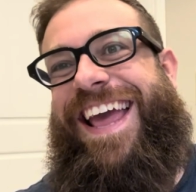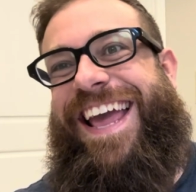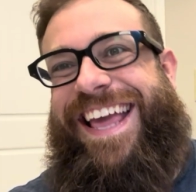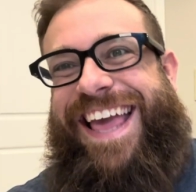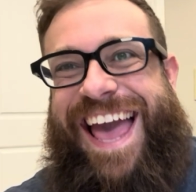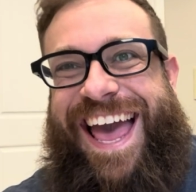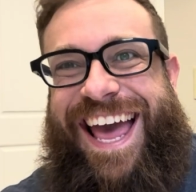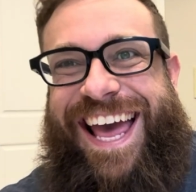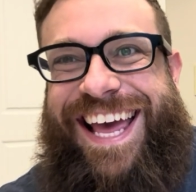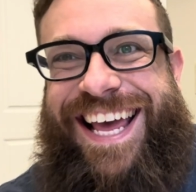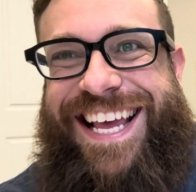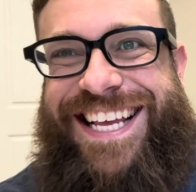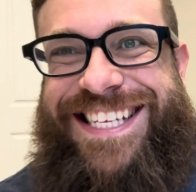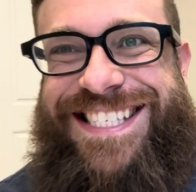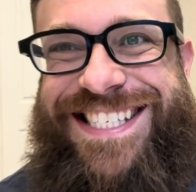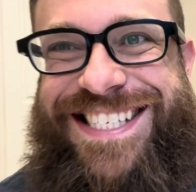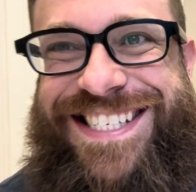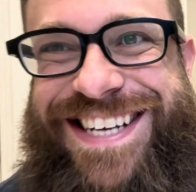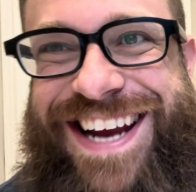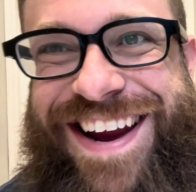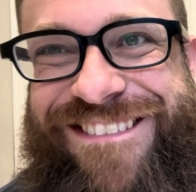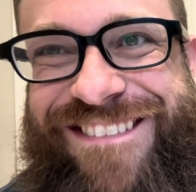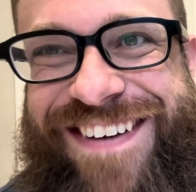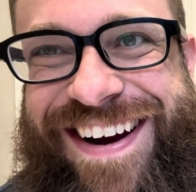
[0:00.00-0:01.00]
guys,
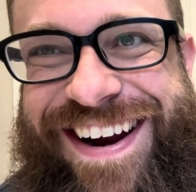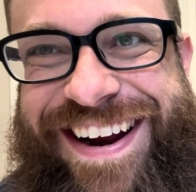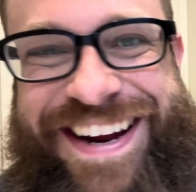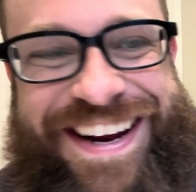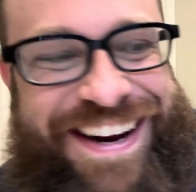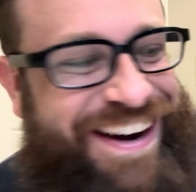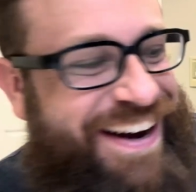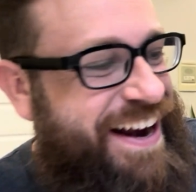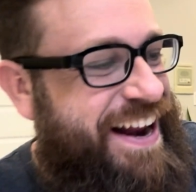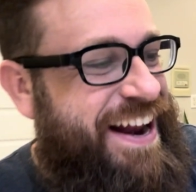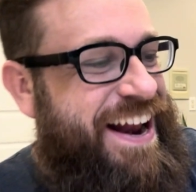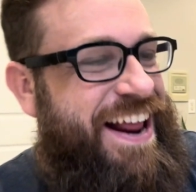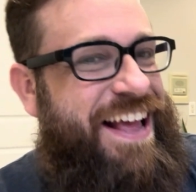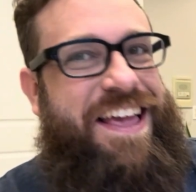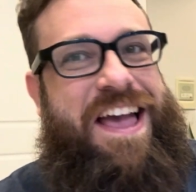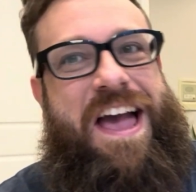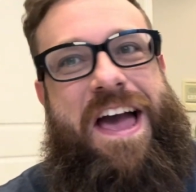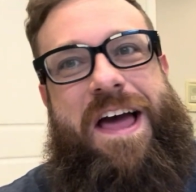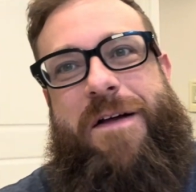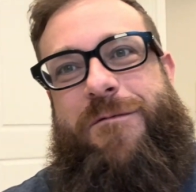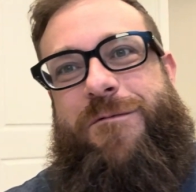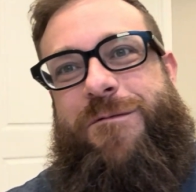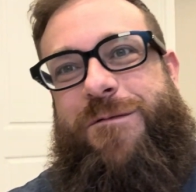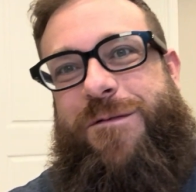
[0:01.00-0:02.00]
Jmart here, and I
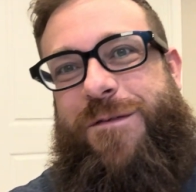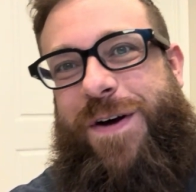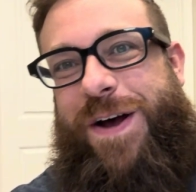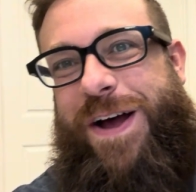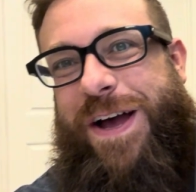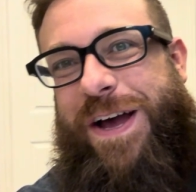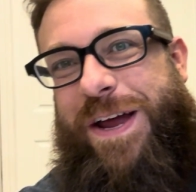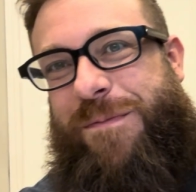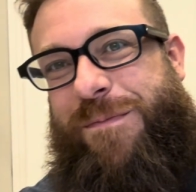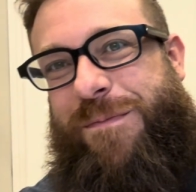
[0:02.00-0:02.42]
got a fun